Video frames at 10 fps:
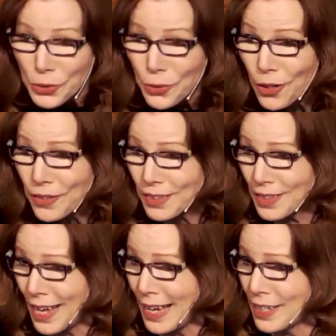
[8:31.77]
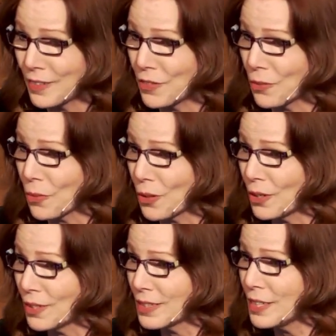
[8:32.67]
are the light of the
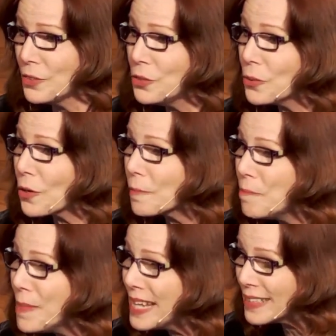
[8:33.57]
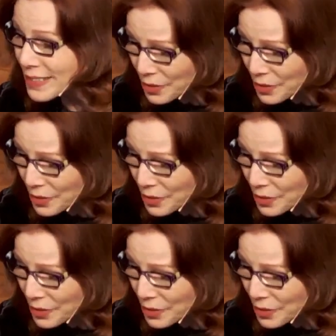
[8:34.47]
world, and you are meant